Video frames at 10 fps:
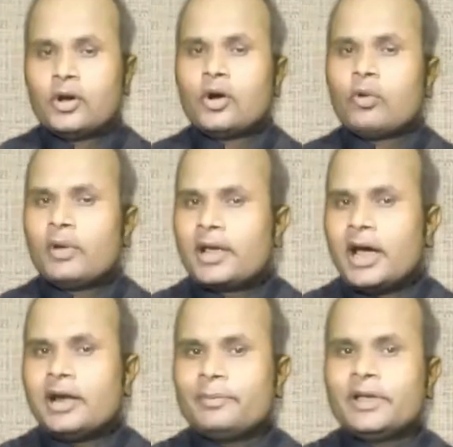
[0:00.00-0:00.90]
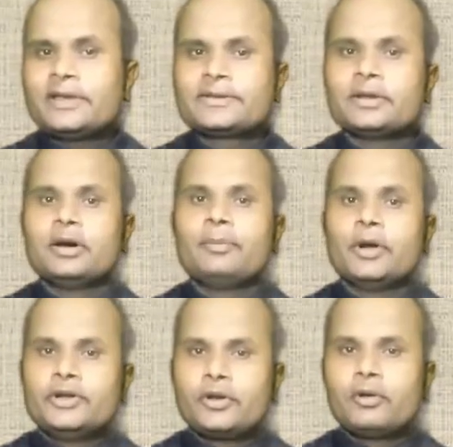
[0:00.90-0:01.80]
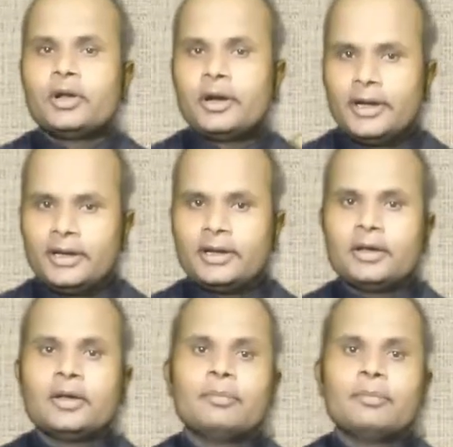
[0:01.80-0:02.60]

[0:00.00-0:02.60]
We can't fix a particular date